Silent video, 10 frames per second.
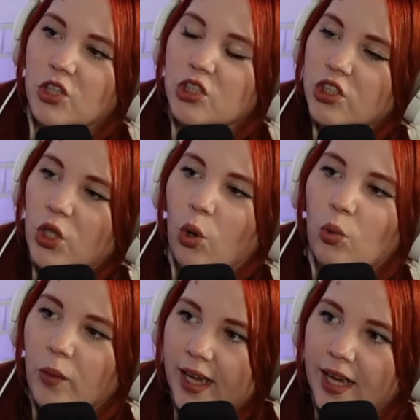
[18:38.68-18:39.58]
There's no
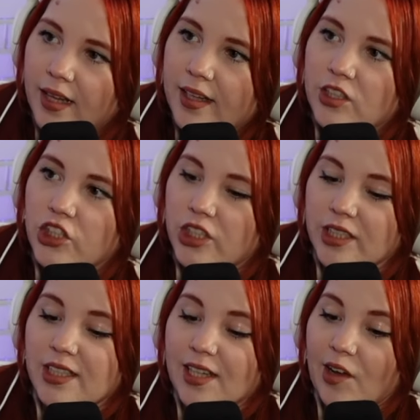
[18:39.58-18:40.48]
way that
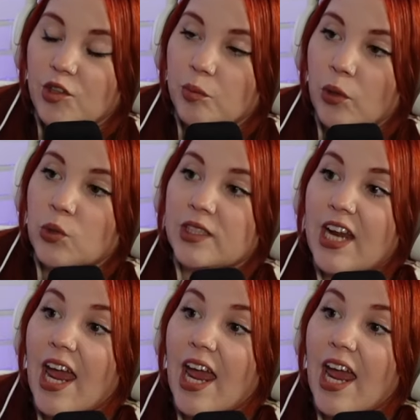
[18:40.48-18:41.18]
she's allowed to post